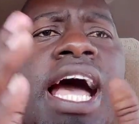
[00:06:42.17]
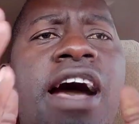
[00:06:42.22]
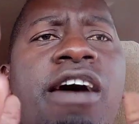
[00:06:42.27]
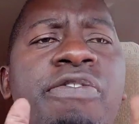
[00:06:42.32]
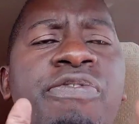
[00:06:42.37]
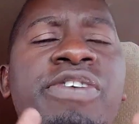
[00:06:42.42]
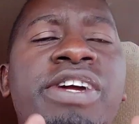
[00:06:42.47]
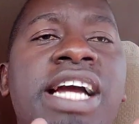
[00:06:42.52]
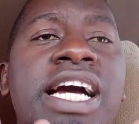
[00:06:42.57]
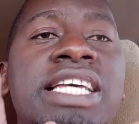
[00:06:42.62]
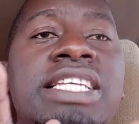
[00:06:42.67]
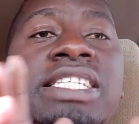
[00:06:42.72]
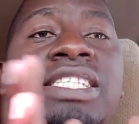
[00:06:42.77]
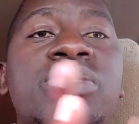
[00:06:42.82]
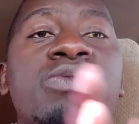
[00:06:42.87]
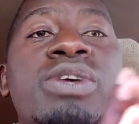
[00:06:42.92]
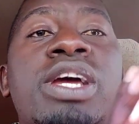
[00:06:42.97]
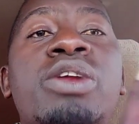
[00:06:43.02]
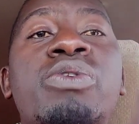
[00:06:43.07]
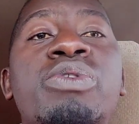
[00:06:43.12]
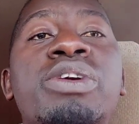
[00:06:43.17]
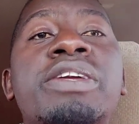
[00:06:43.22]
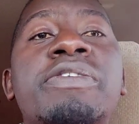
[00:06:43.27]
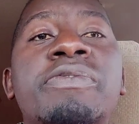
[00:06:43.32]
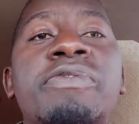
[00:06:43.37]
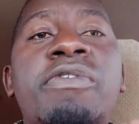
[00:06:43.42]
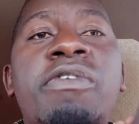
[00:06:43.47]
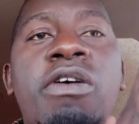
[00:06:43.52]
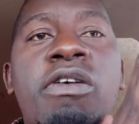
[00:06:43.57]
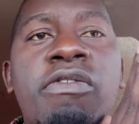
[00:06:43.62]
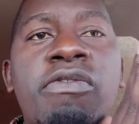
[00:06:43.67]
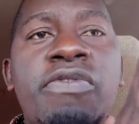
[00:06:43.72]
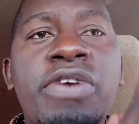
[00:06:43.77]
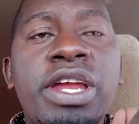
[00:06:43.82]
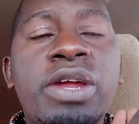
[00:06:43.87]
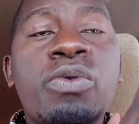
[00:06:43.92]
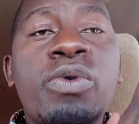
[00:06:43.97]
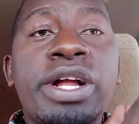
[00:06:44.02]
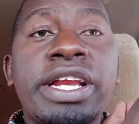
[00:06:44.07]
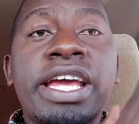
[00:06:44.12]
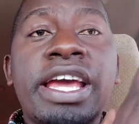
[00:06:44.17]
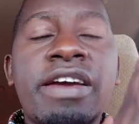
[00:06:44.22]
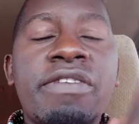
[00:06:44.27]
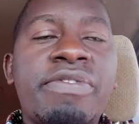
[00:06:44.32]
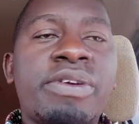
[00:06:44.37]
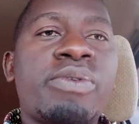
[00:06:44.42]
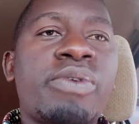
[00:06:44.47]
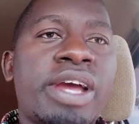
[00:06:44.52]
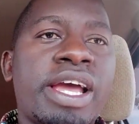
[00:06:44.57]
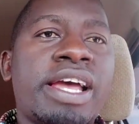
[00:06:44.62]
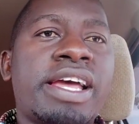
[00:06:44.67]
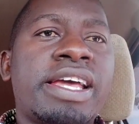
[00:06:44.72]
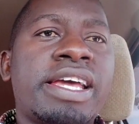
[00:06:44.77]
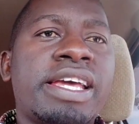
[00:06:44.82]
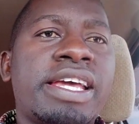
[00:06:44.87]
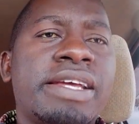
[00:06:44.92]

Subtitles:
Africans, we are doing very well everywhere.